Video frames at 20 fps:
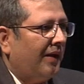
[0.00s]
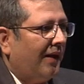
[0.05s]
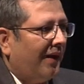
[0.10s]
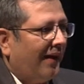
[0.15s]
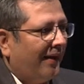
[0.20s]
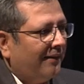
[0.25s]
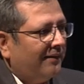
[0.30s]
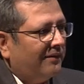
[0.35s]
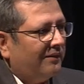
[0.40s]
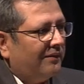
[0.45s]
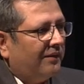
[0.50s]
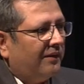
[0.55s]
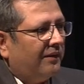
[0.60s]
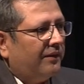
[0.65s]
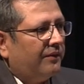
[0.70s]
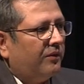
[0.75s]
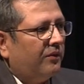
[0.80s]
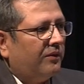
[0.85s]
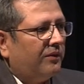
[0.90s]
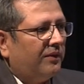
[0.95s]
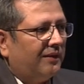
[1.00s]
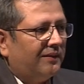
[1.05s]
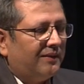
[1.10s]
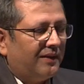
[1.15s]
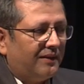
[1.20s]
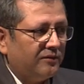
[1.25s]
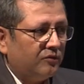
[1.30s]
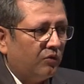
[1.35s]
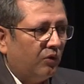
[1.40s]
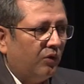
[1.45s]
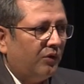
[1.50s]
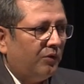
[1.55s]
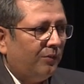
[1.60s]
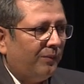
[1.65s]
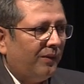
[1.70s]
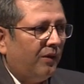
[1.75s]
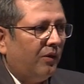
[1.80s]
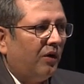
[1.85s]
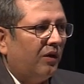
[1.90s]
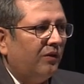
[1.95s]
And, there is going to be
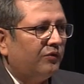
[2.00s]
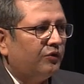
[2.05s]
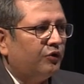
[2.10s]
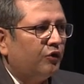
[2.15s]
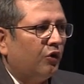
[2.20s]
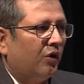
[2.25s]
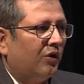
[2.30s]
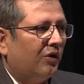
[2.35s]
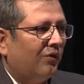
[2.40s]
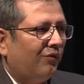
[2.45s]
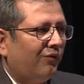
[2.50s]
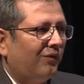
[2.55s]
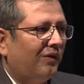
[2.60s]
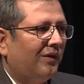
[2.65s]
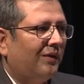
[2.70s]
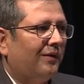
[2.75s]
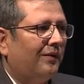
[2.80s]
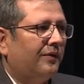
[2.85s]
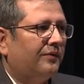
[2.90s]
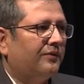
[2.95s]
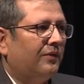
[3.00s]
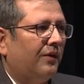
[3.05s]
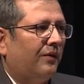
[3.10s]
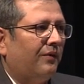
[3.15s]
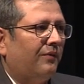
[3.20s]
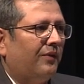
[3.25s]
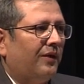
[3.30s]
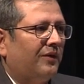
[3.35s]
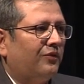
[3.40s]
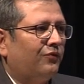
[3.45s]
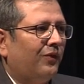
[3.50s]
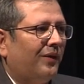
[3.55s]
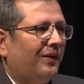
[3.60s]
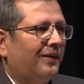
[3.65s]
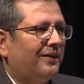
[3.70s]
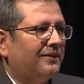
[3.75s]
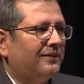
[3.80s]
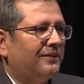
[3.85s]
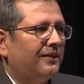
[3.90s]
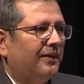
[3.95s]
a lot of geographical, as far
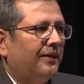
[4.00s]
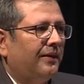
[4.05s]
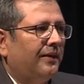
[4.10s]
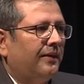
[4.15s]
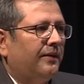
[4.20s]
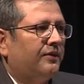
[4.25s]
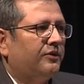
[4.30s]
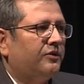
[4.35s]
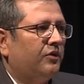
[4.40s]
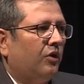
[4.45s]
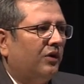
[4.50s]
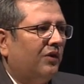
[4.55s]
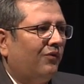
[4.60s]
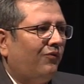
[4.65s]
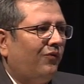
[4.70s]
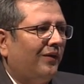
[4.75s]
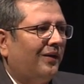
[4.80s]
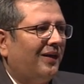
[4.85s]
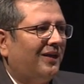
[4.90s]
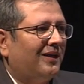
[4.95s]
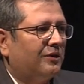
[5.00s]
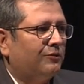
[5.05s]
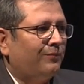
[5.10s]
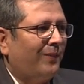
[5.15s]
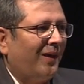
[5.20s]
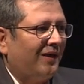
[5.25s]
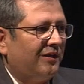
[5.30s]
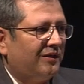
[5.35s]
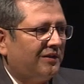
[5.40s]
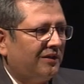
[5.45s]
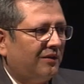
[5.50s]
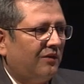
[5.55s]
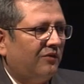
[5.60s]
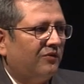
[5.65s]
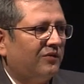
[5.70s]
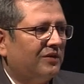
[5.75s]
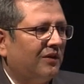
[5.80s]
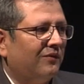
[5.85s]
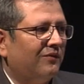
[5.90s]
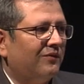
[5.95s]
as geographical expansion of
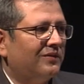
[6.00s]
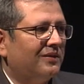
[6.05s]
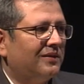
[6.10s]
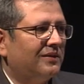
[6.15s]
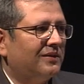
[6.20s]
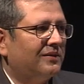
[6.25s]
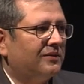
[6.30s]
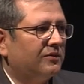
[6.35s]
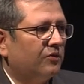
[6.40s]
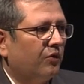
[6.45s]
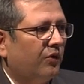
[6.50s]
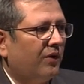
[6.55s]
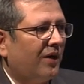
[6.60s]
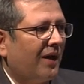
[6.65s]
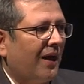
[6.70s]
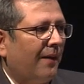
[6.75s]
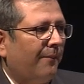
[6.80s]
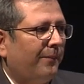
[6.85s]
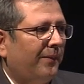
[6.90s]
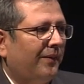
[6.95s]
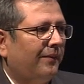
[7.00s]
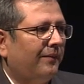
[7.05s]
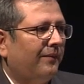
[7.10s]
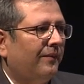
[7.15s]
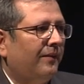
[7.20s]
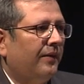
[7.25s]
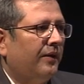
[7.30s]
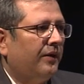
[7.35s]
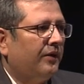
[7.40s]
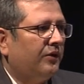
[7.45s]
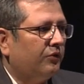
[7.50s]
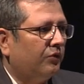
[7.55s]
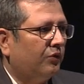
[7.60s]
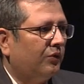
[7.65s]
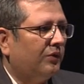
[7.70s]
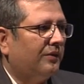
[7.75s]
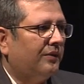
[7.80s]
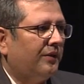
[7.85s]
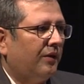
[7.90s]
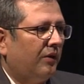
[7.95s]
services is going to happen.
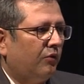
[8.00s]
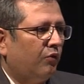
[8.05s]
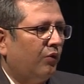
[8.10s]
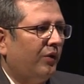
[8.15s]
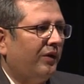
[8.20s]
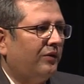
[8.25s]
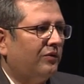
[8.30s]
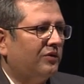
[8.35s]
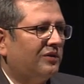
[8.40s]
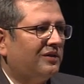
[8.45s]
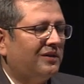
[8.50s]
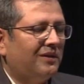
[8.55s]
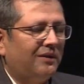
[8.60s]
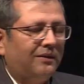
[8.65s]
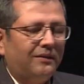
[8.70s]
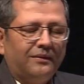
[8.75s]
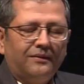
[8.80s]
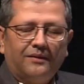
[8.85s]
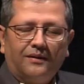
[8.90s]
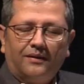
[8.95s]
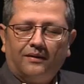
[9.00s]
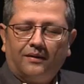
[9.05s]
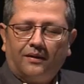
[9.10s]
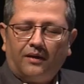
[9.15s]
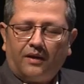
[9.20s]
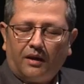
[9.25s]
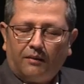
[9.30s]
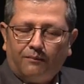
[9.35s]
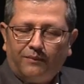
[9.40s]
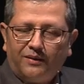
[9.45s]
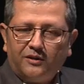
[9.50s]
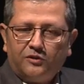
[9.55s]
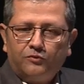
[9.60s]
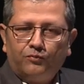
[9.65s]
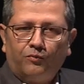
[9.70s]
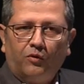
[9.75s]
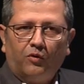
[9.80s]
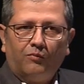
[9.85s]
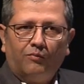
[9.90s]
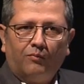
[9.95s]
You're going to see the hub and
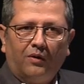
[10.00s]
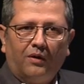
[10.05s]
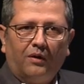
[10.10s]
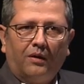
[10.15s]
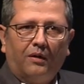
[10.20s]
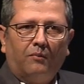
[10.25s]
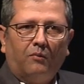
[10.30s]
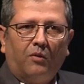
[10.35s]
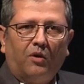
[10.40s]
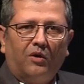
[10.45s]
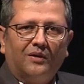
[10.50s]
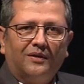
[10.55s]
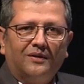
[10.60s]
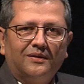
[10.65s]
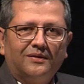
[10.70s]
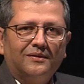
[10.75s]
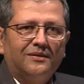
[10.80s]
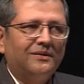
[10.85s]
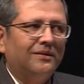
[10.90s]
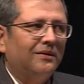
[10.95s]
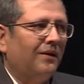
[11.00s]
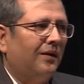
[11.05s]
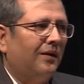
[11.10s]
spoke models,